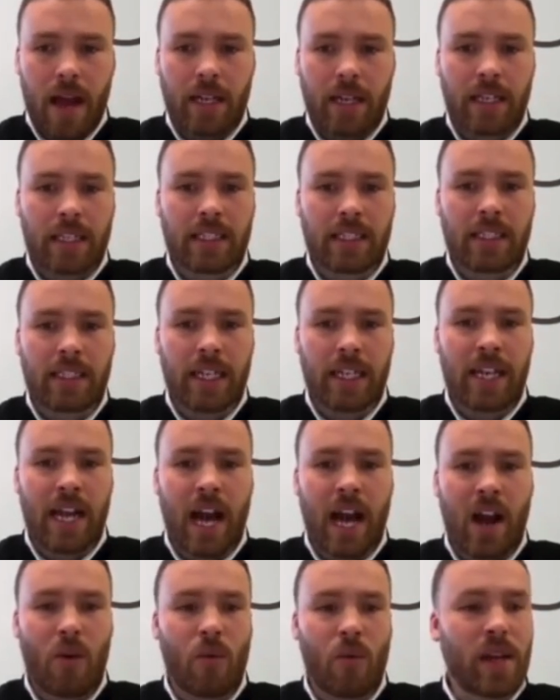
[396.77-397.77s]
And you can see
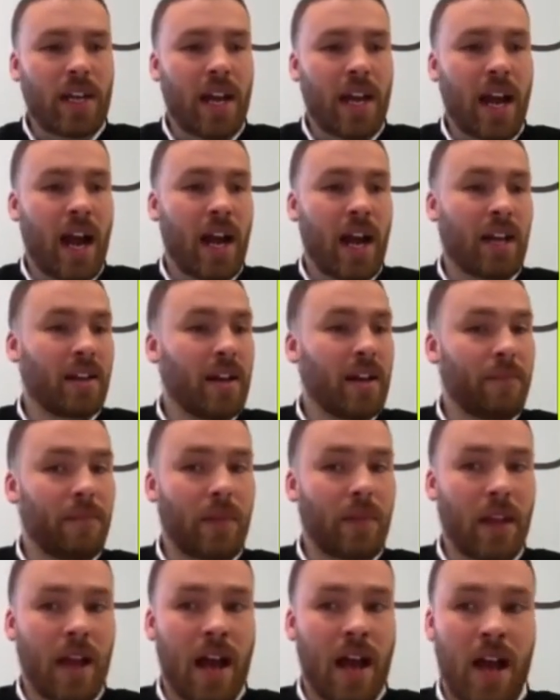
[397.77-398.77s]
now we can,
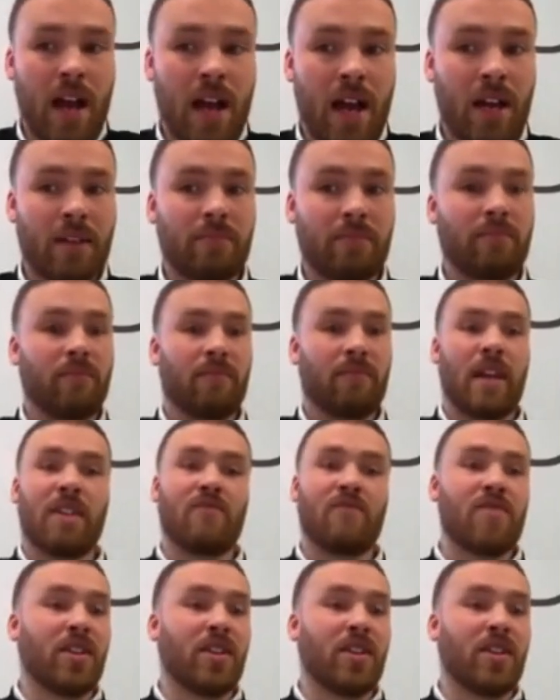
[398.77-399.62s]
in